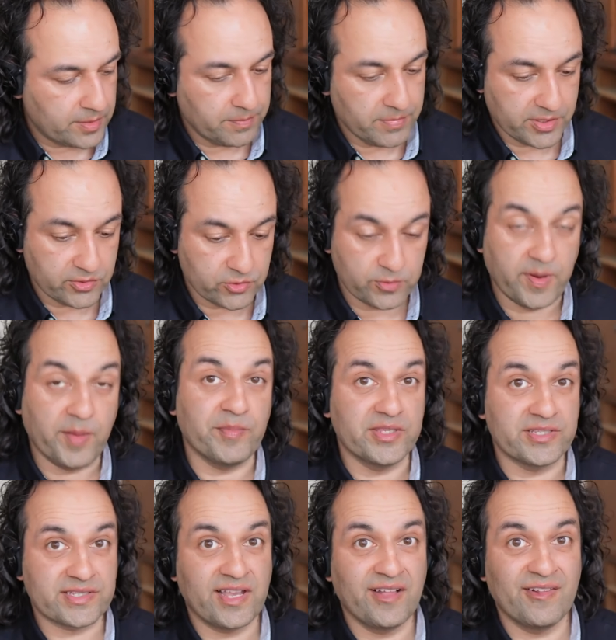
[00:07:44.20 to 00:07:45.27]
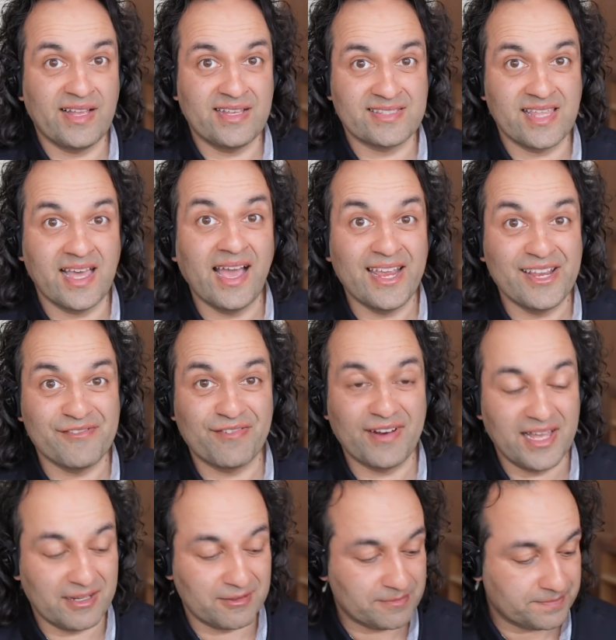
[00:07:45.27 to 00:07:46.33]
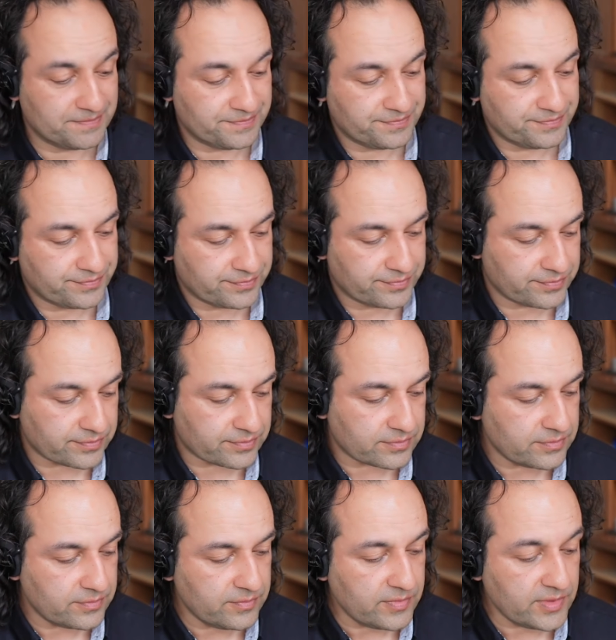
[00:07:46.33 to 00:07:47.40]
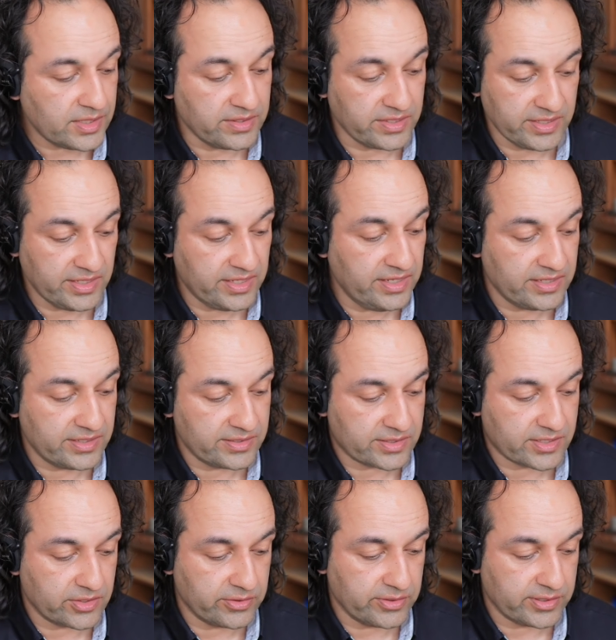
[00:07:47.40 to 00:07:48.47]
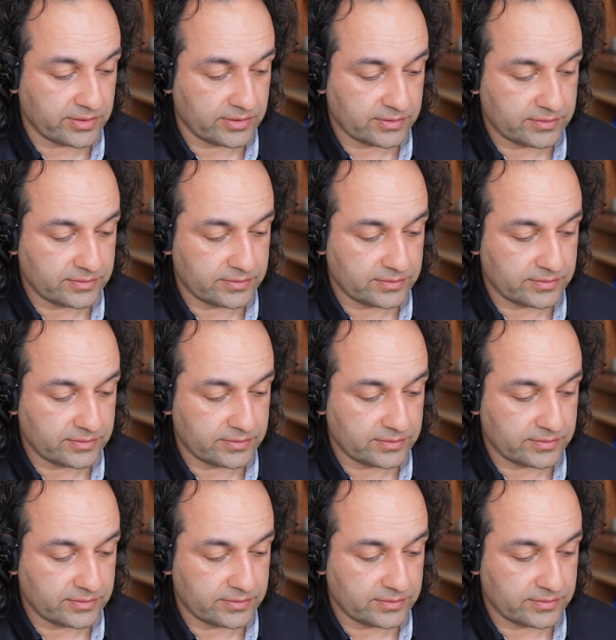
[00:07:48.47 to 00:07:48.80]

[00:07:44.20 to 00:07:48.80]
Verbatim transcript: because remember the scale has that A flat, the E is going,